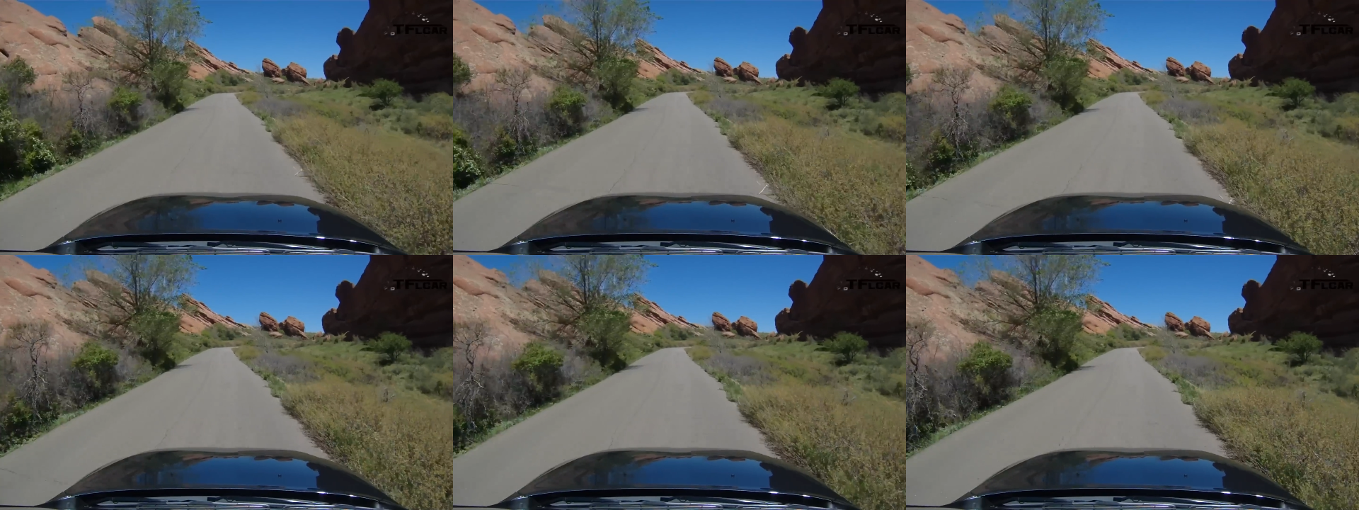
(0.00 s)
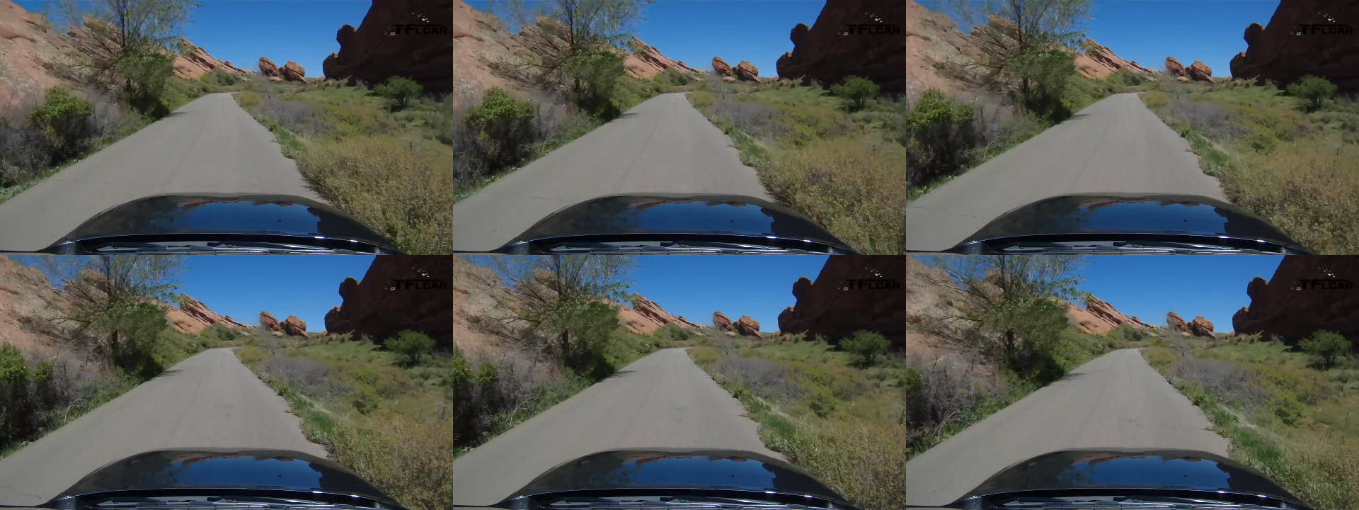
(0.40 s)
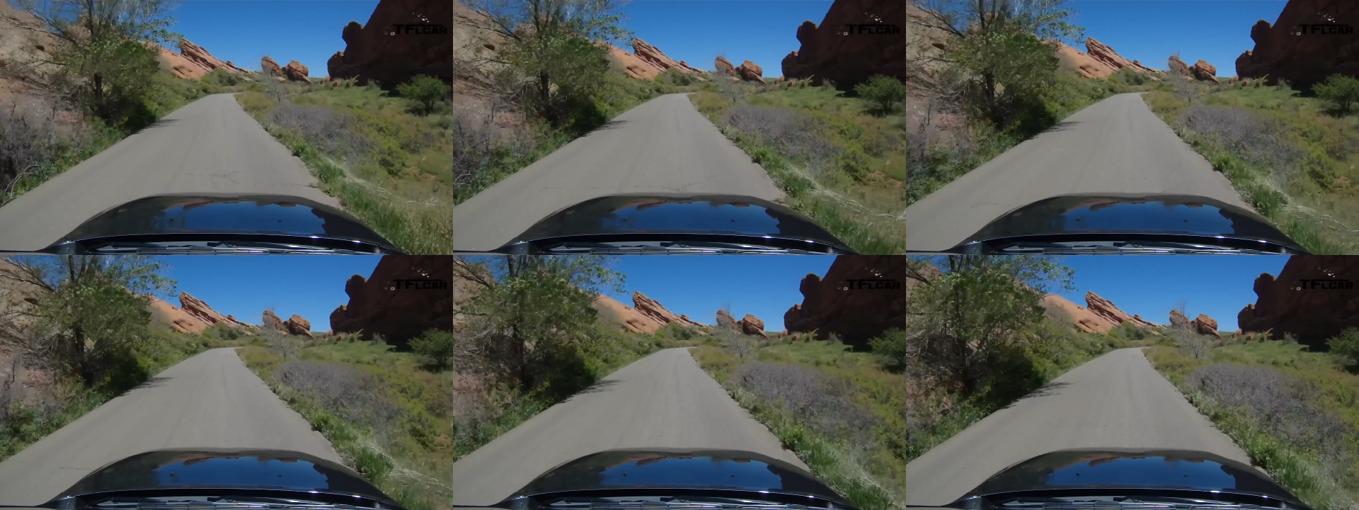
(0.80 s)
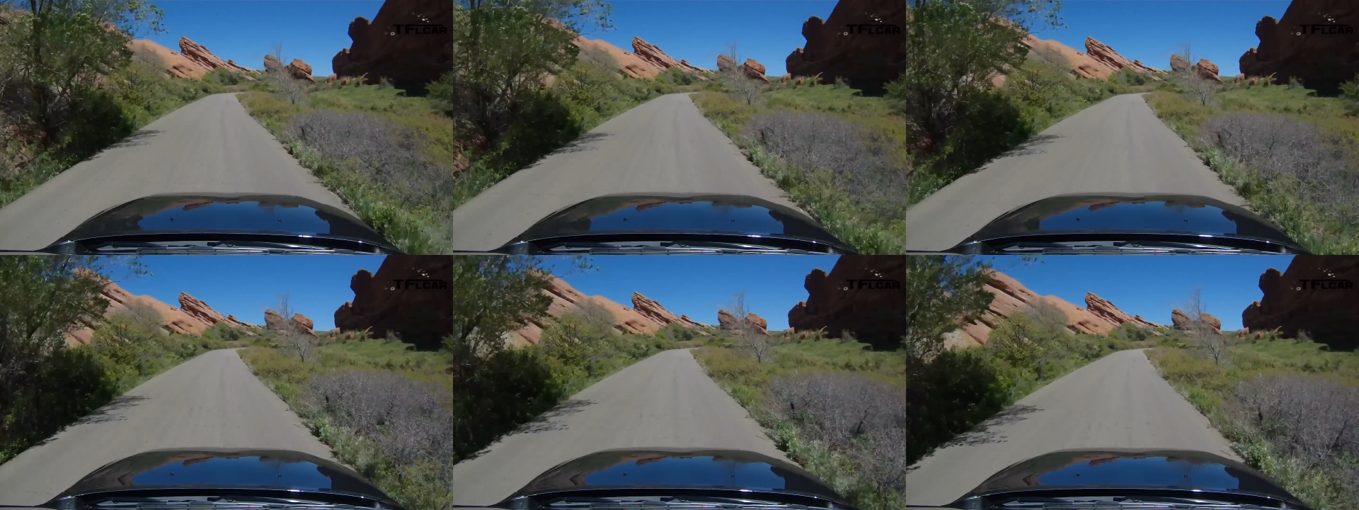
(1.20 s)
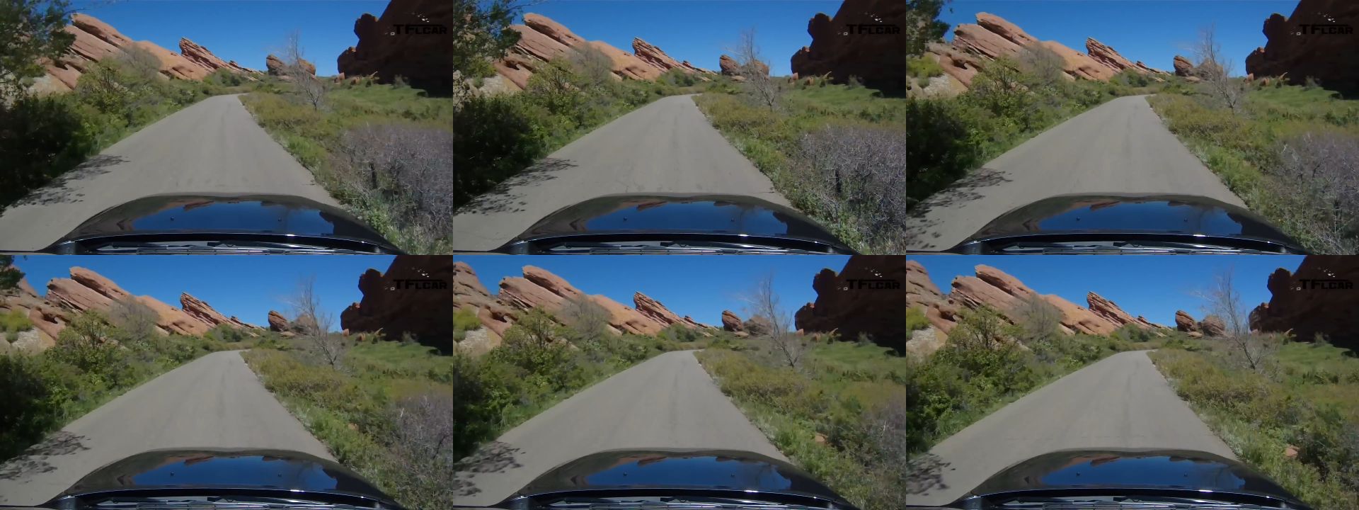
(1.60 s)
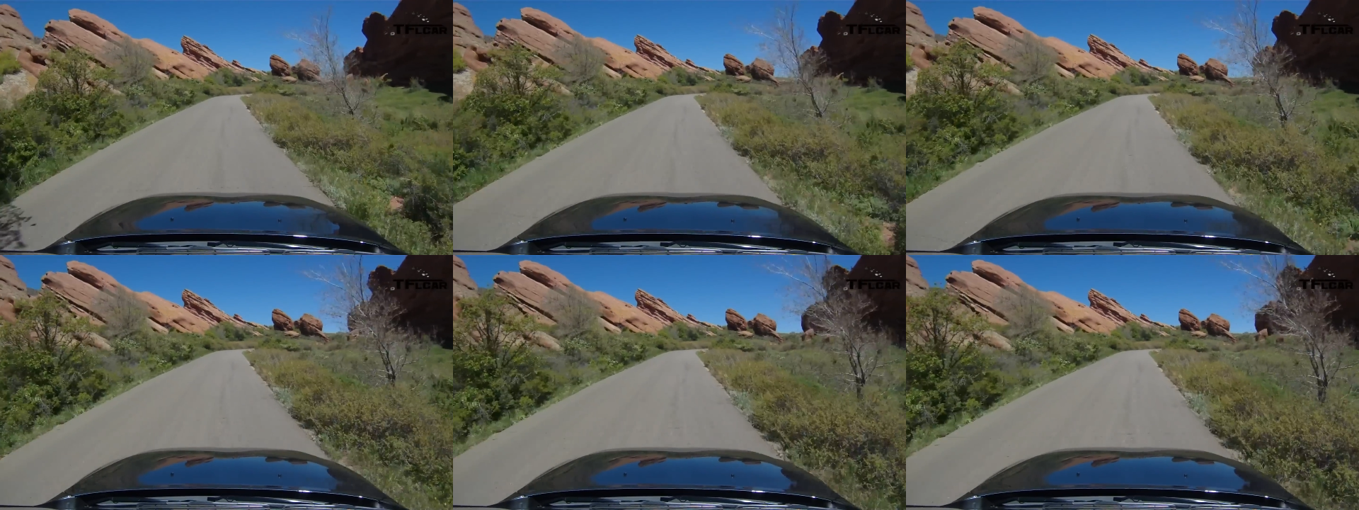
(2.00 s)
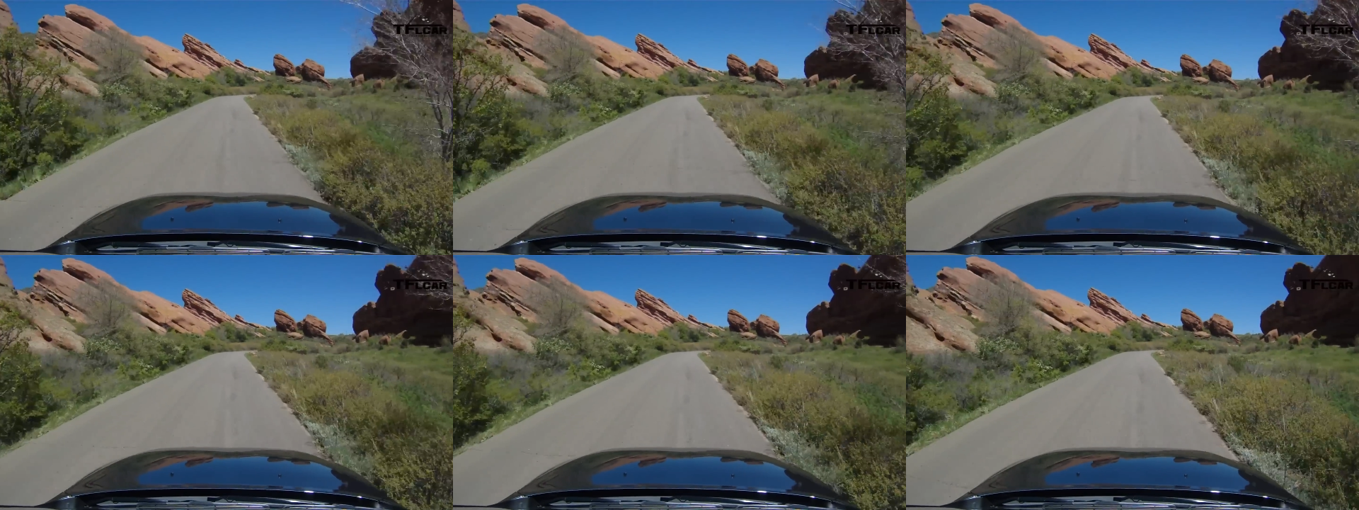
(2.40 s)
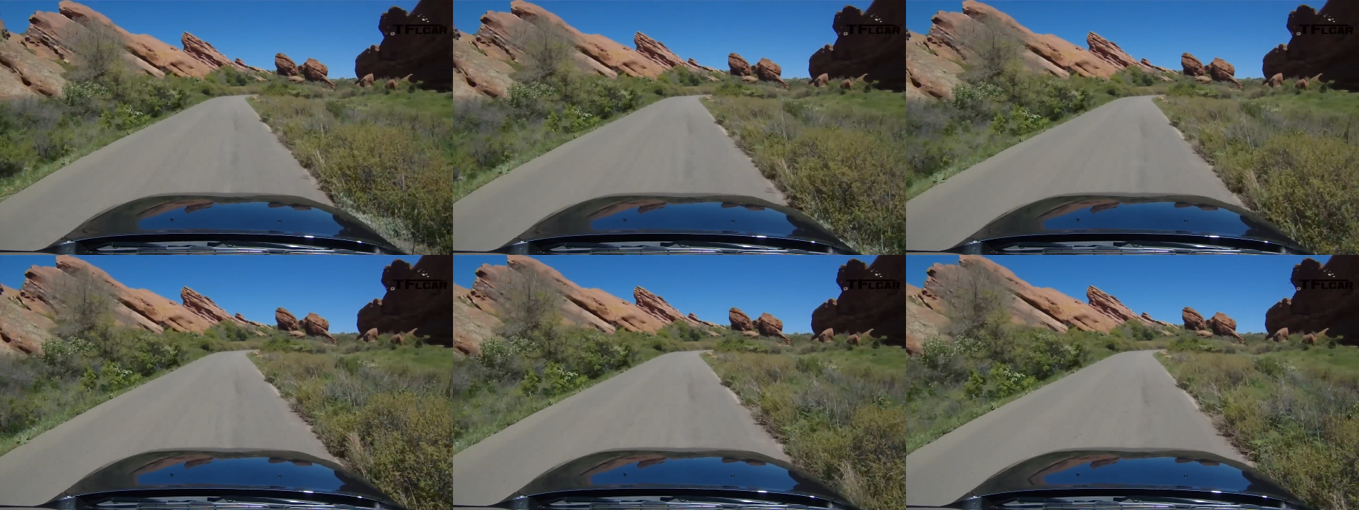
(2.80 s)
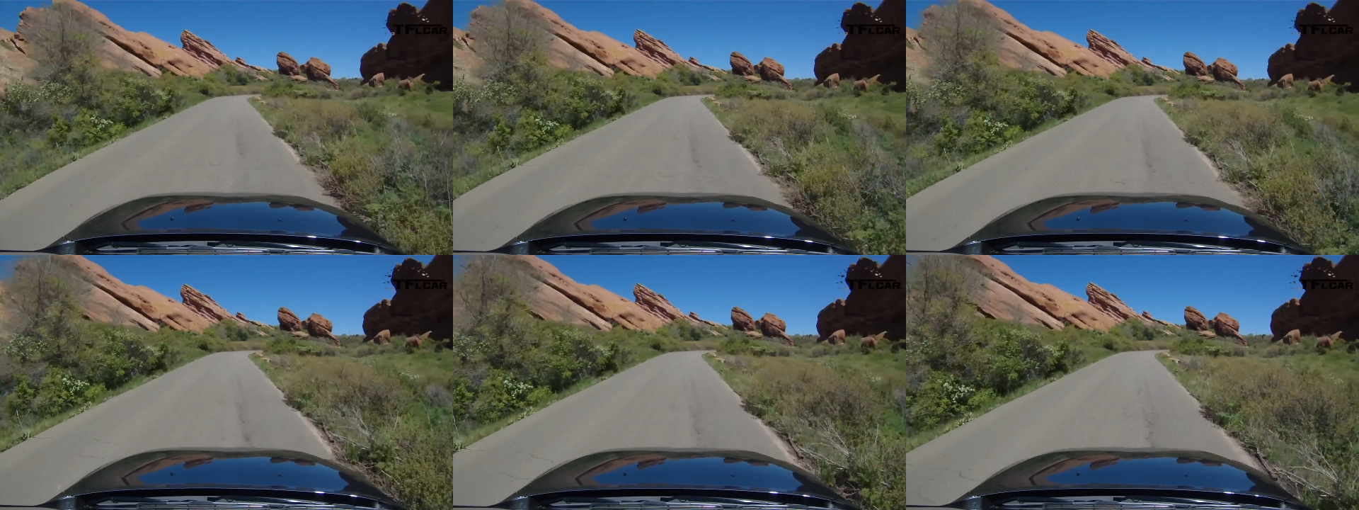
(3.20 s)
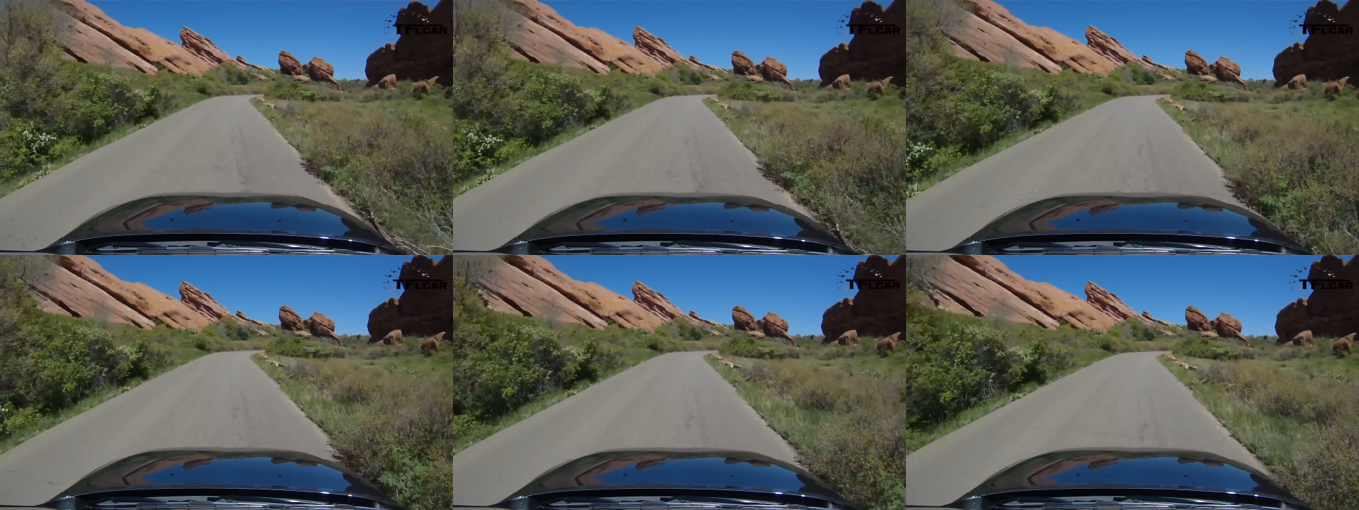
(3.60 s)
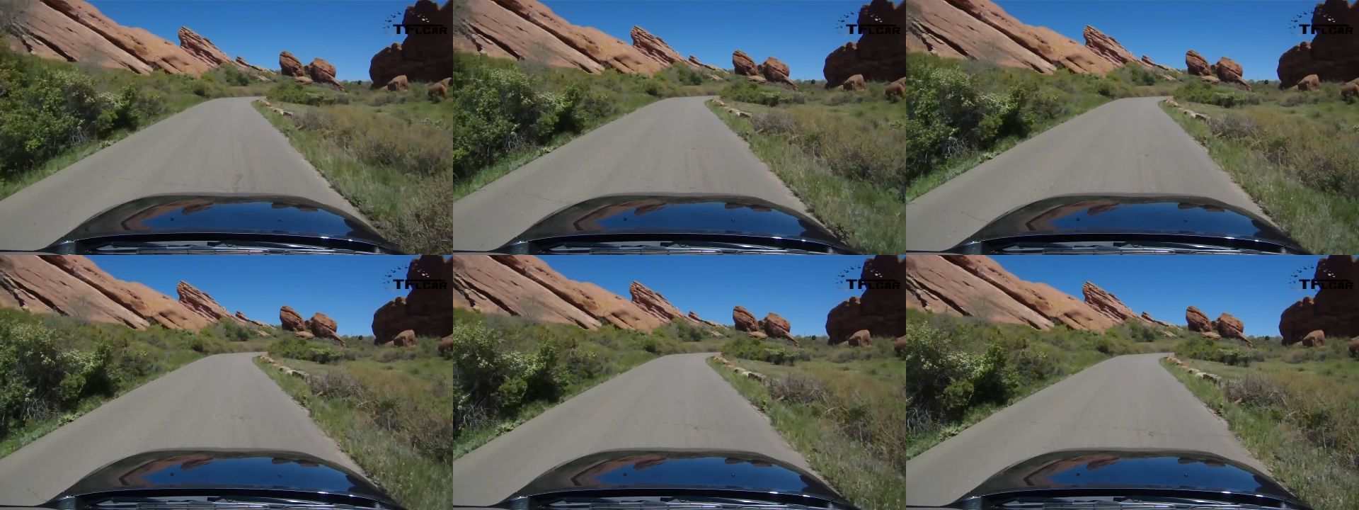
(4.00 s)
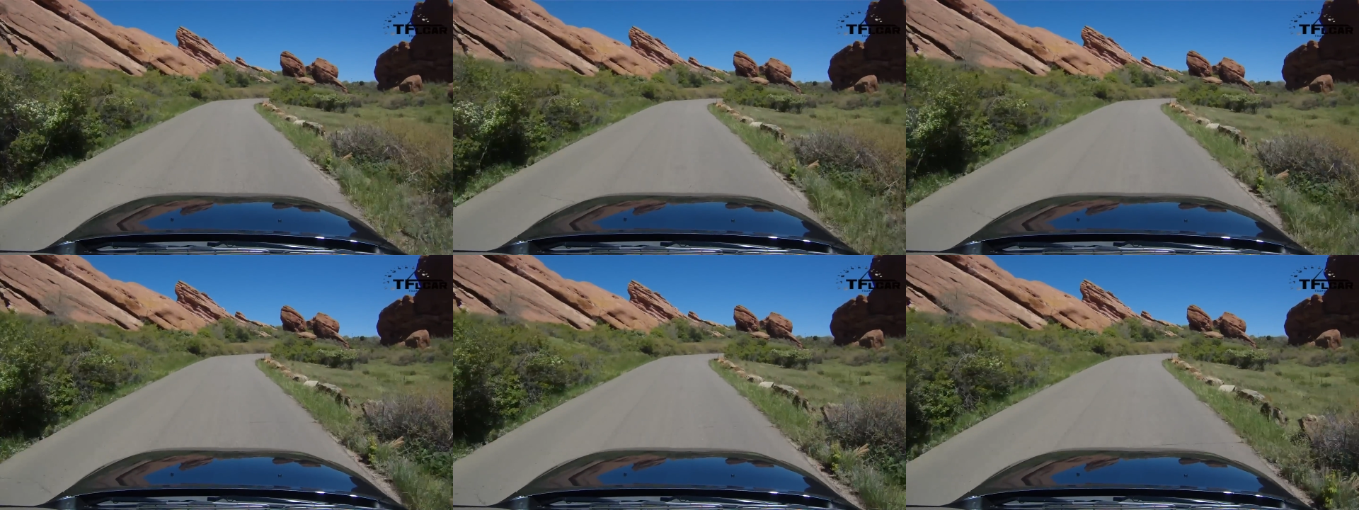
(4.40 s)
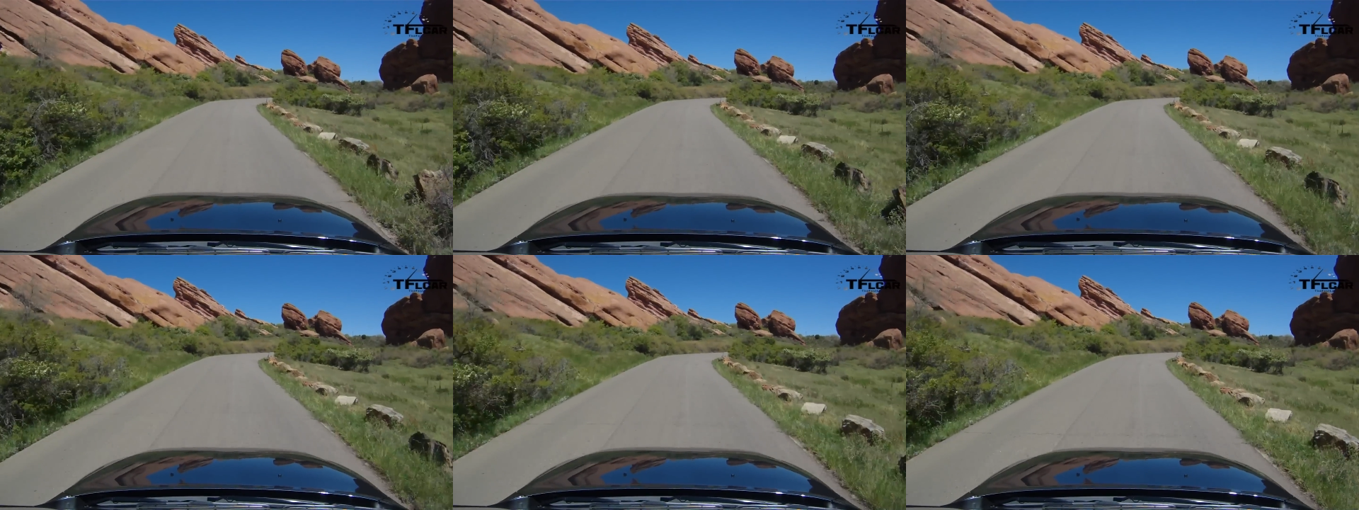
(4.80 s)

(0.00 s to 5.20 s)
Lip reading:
No face is visible, so there are no lips to read.